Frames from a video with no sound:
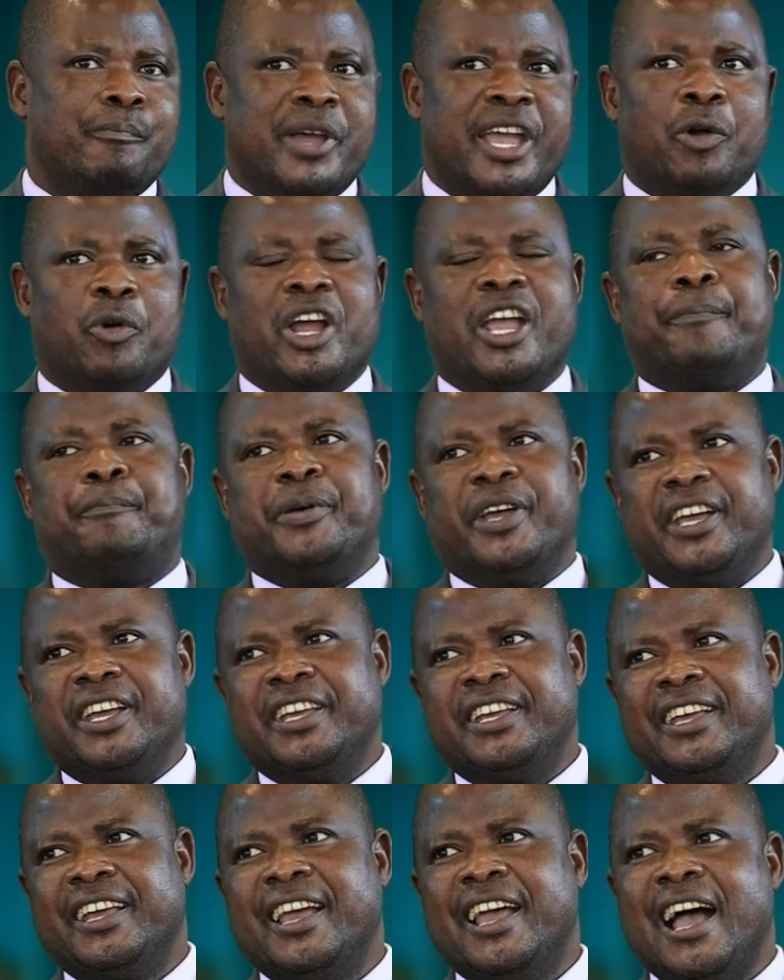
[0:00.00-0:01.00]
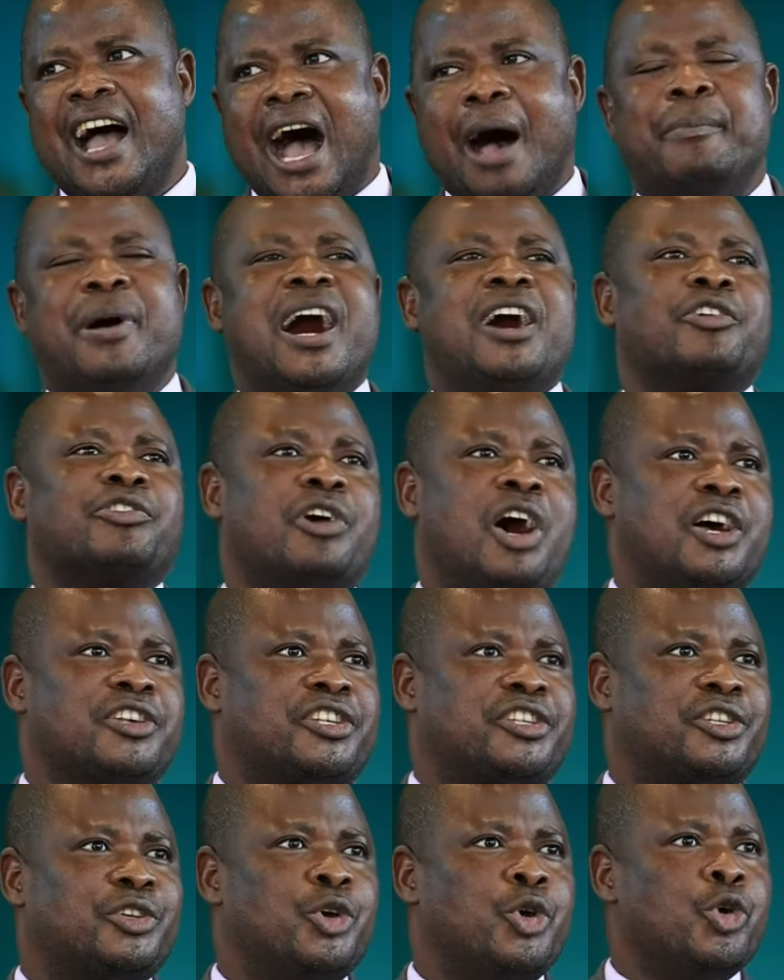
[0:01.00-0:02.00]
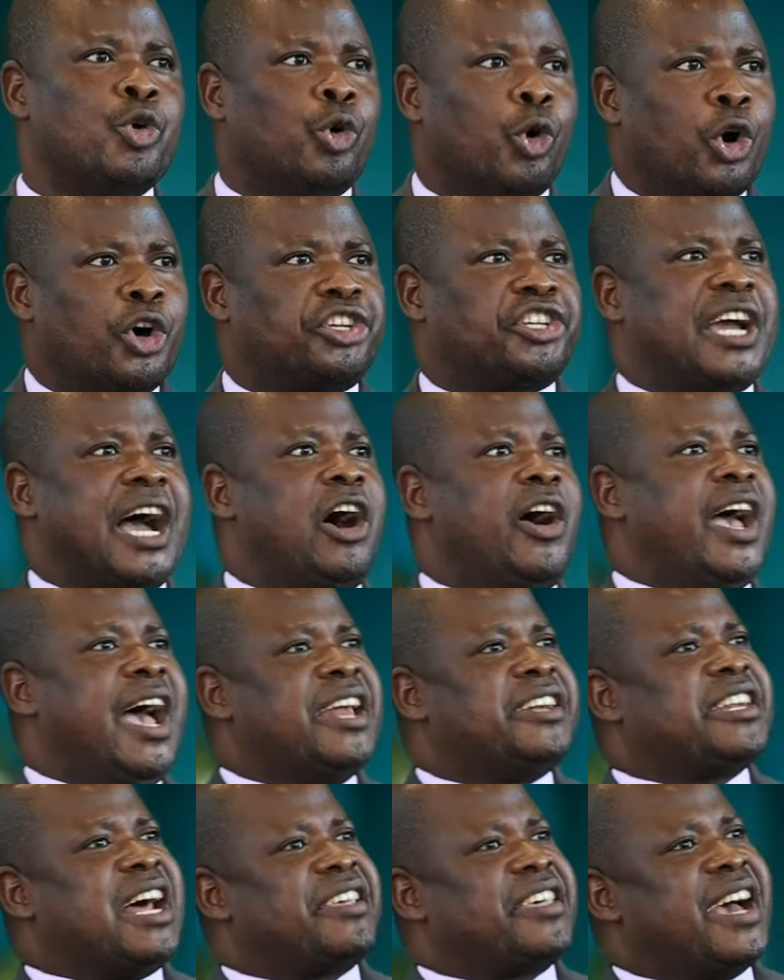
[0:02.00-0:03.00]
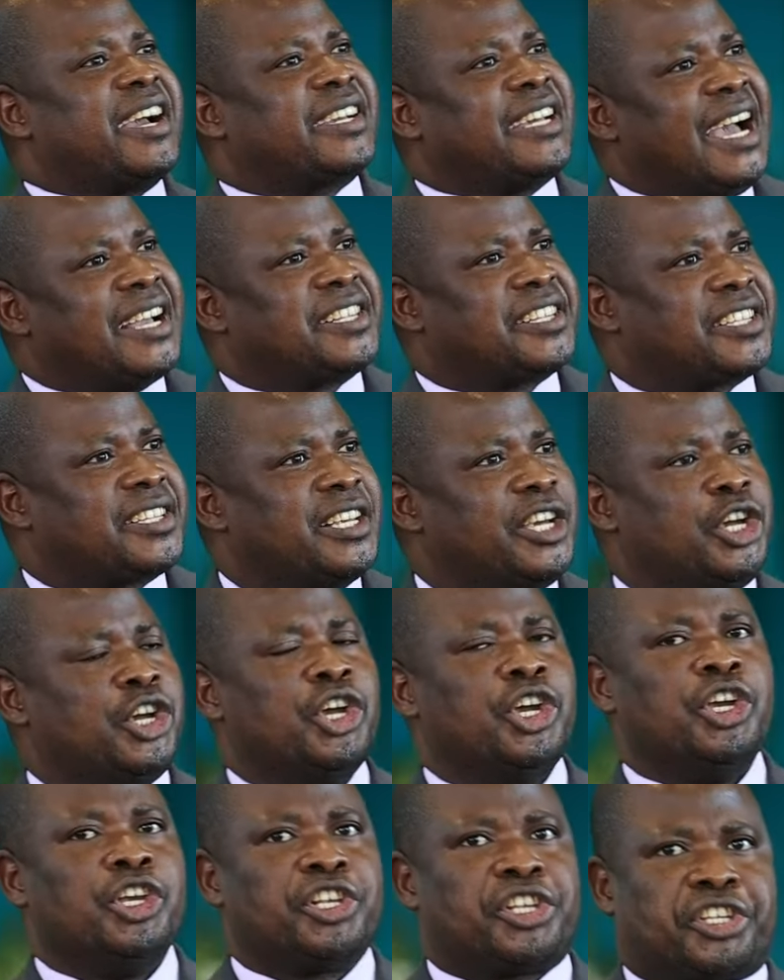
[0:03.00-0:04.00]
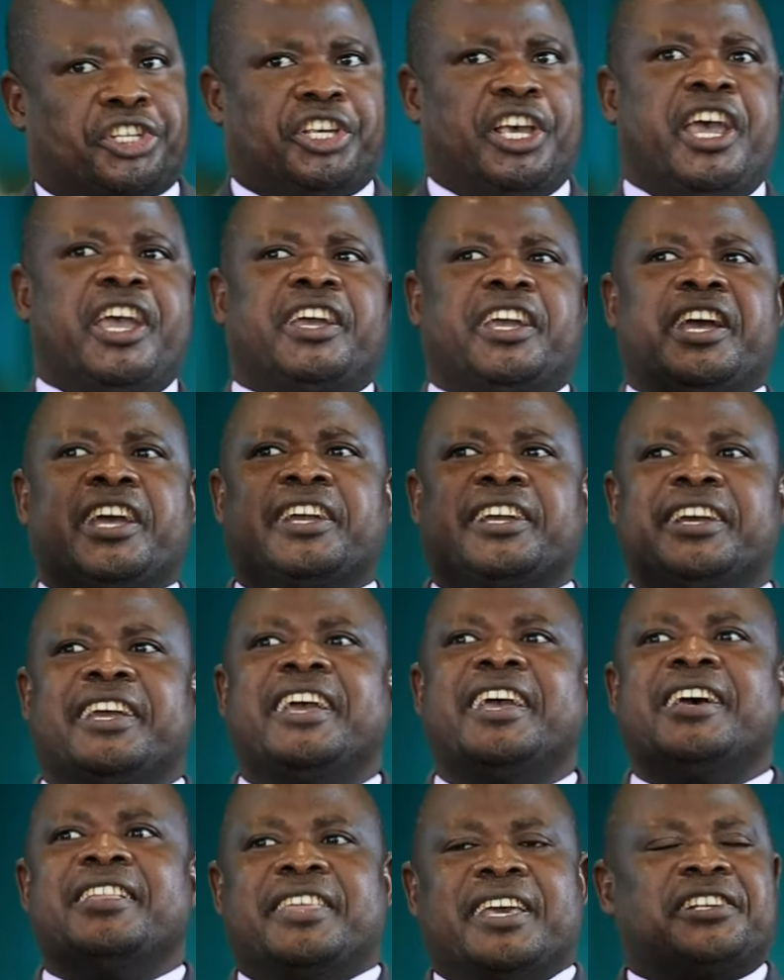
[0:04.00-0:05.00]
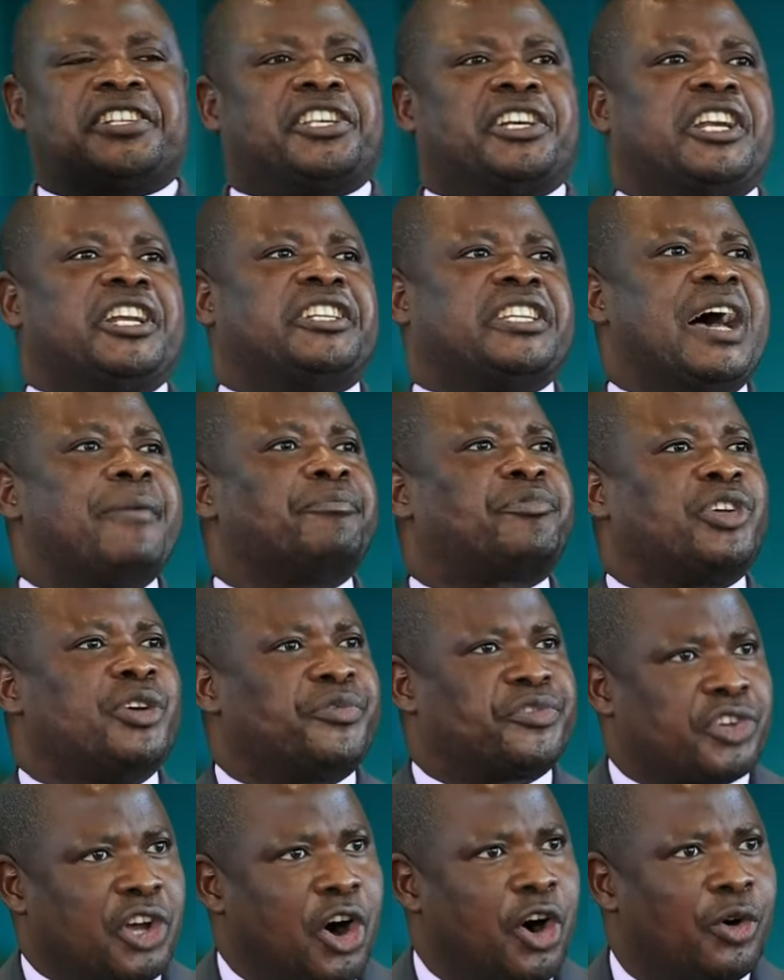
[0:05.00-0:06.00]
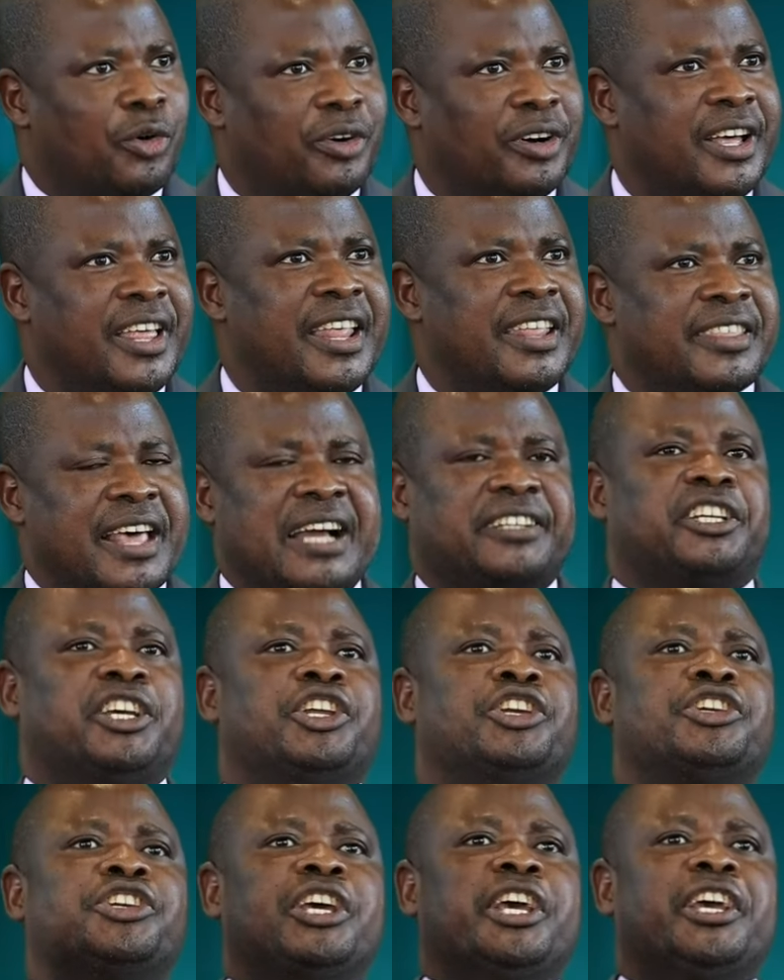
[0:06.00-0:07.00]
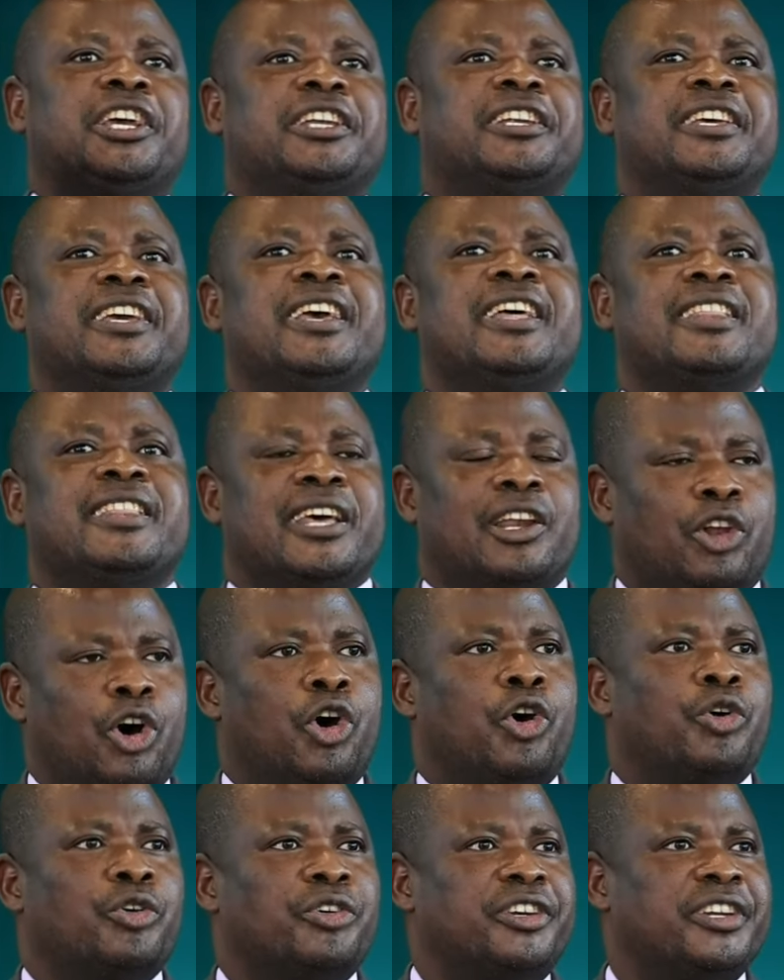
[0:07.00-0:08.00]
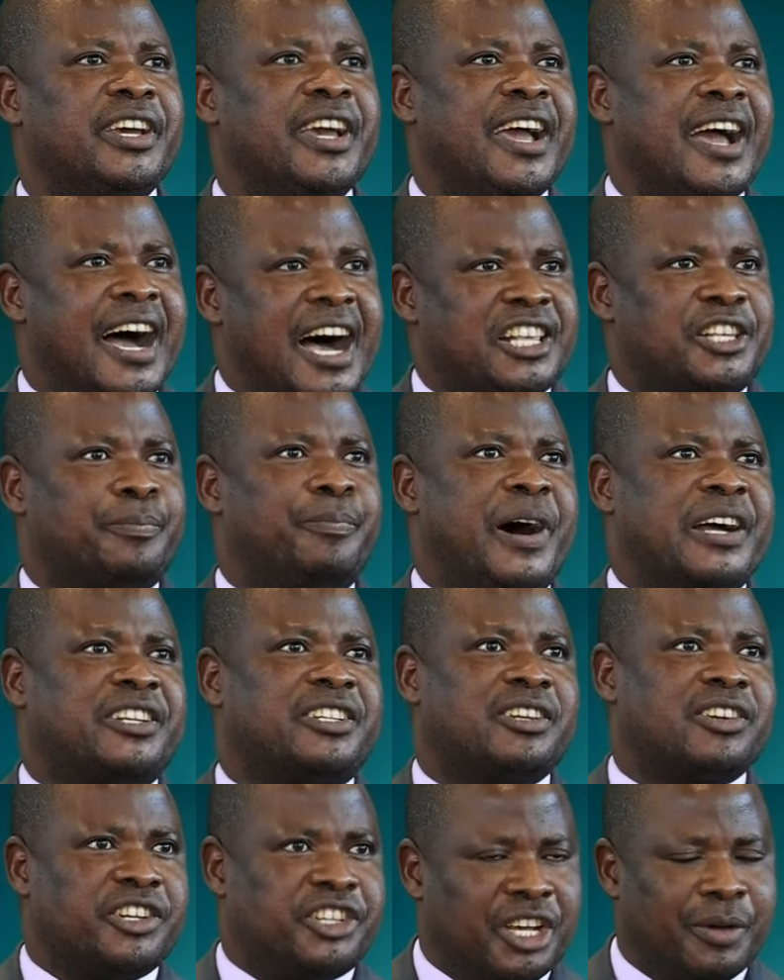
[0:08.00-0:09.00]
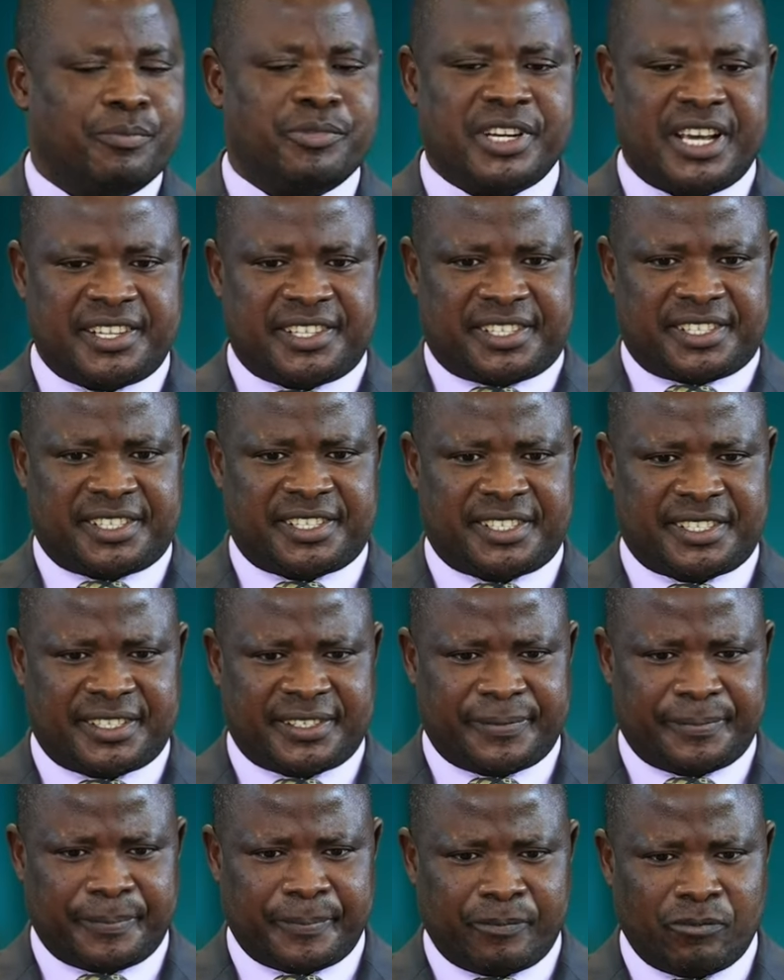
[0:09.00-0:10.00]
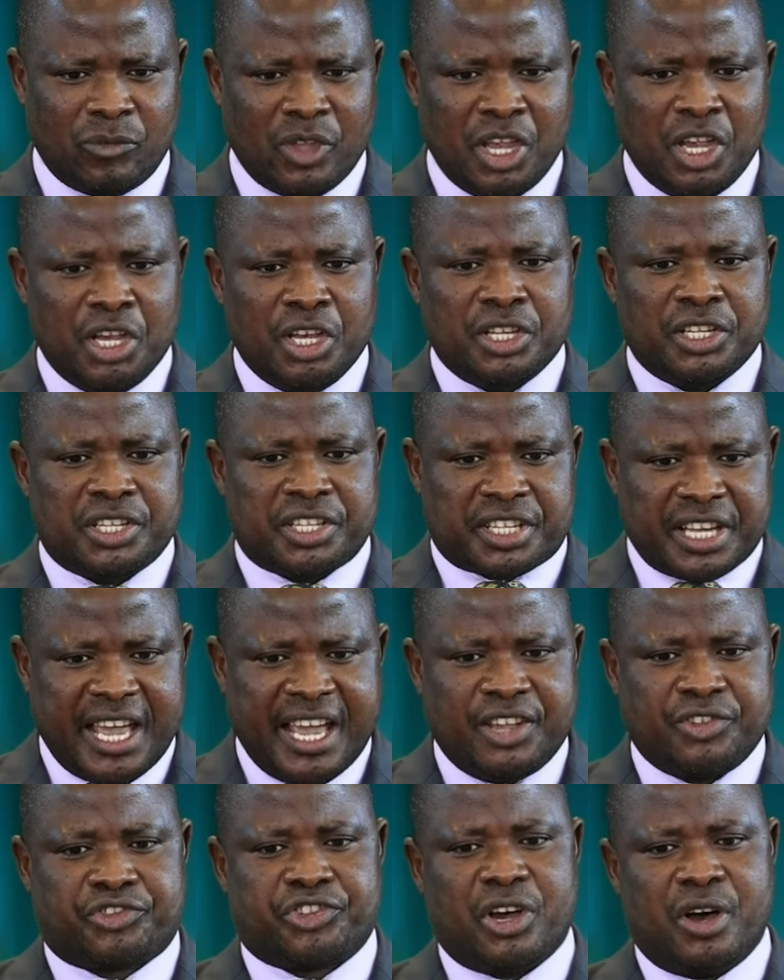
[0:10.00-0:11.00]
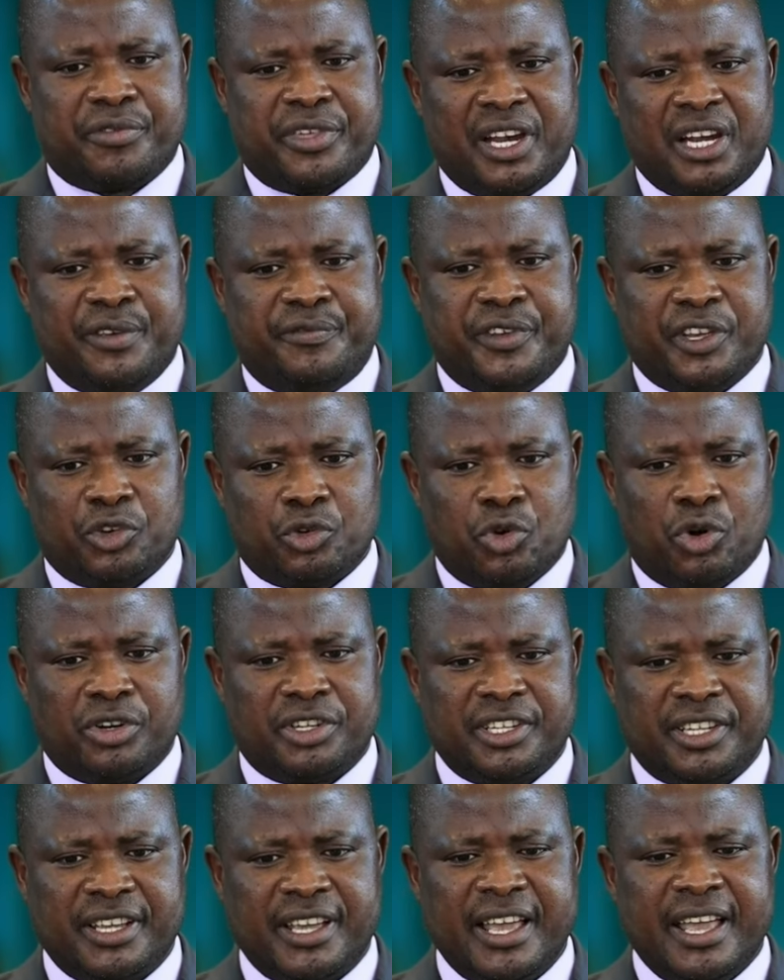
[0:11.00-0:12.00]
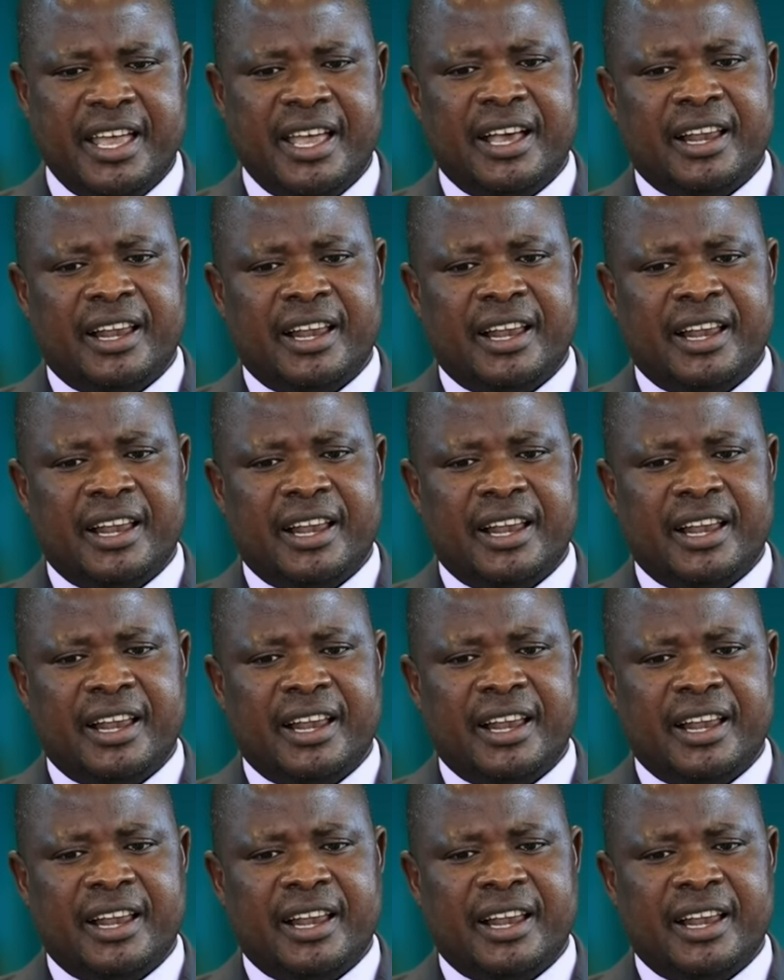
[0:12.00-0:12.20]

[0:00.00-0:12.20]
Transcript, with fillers: May we be among those who shall enter the gates singing this redemptive song that indeed the Lord has but redeemed us. Saints of the living God.